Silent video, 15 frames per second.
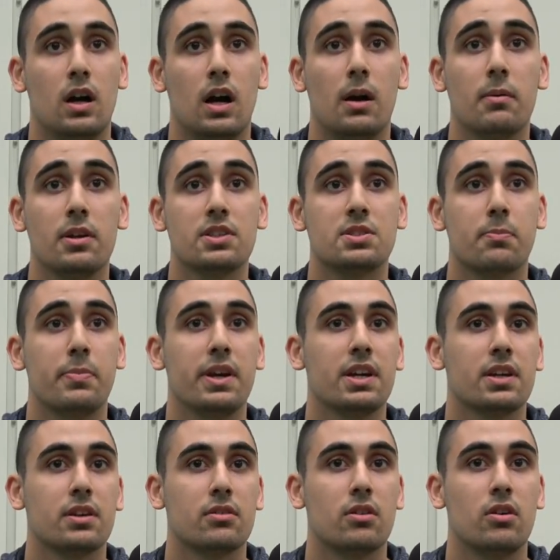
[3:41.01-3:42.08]
I mean, it's
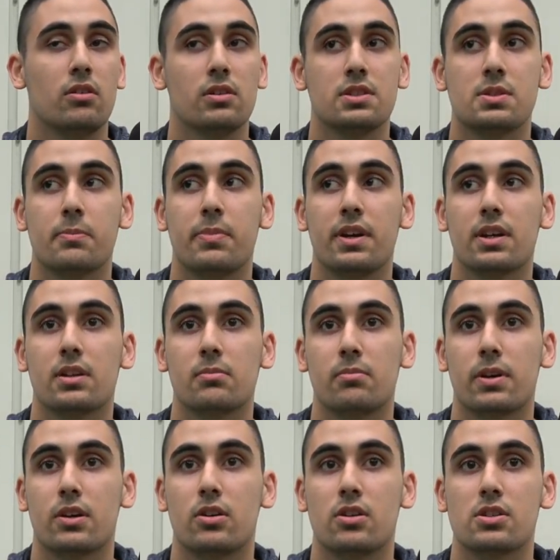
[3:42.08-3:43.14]
big, you know, it's big
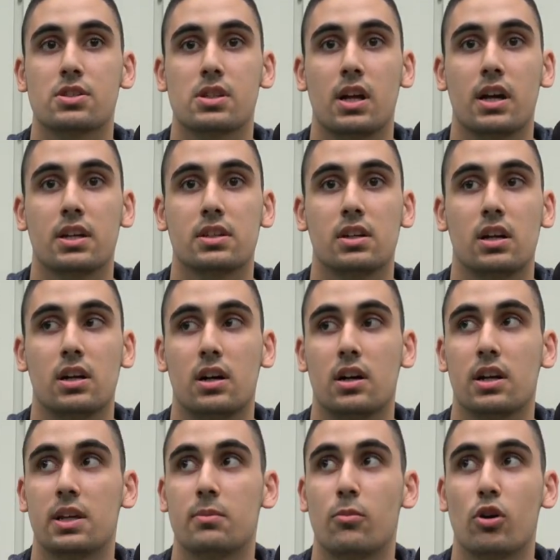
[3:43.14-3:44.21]
because like
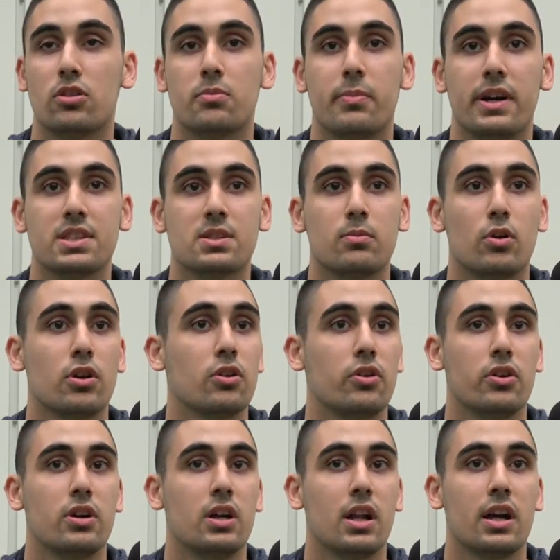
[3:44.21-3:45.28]
uh, in modern basketball, you,
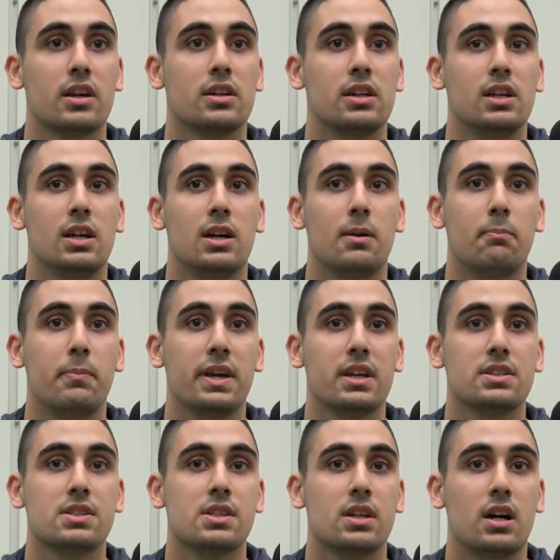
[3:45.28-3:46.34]
like
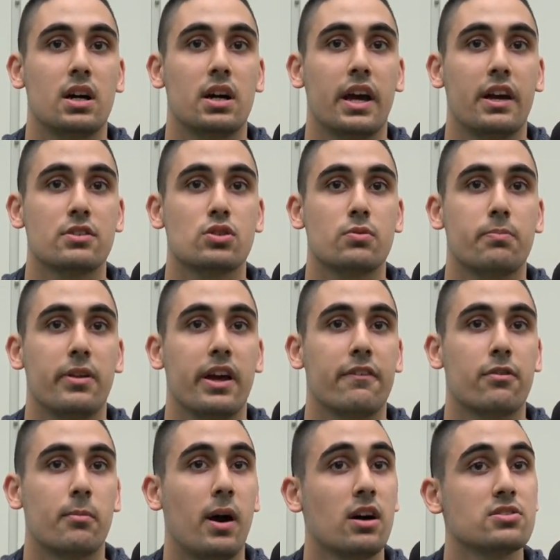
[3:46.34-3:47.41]
bigs uh, has to play
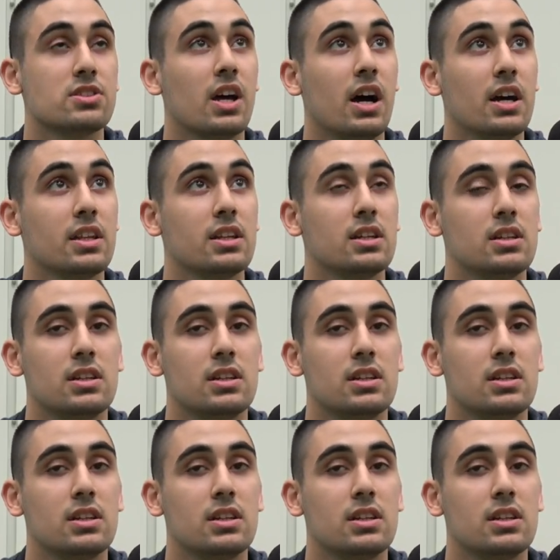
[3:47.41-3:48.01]
from outside